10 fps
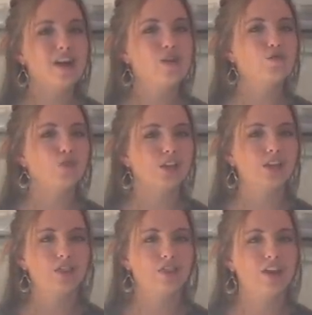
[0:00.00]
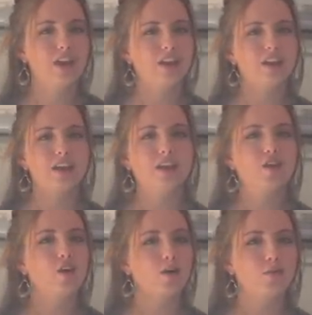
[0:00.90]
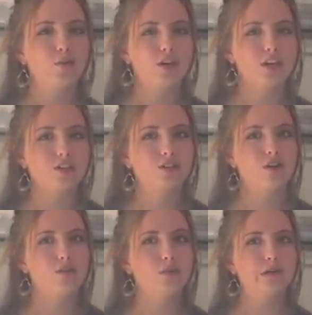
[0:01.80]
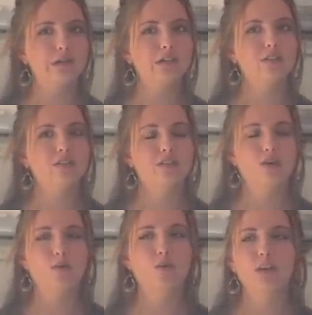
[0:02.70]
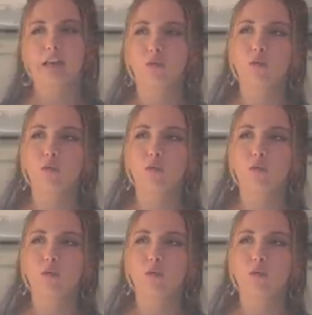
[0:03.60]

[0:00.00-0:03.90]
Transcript: of really thin like cardboardish almost cardboard like